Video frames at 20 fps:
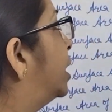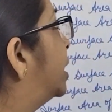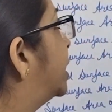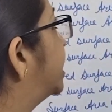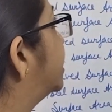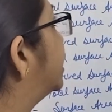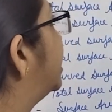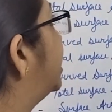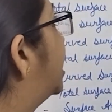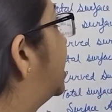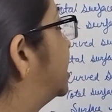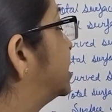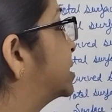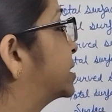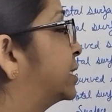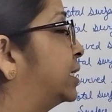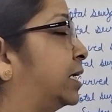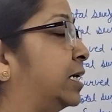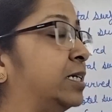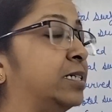In the last
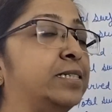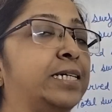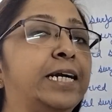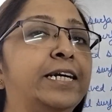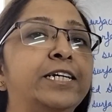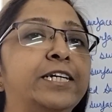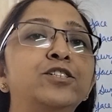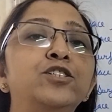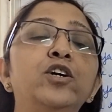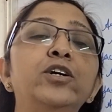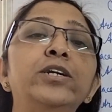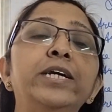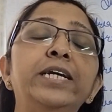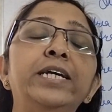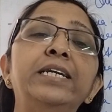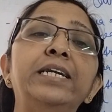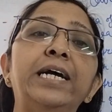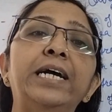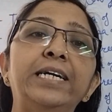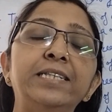class, that is your
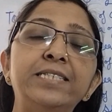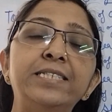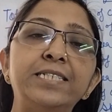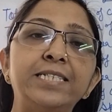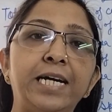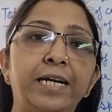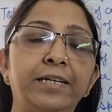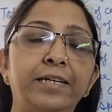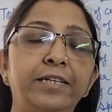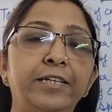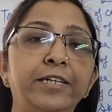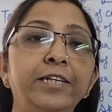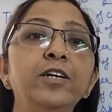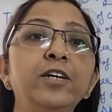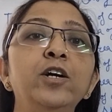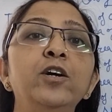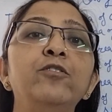in ninth standard,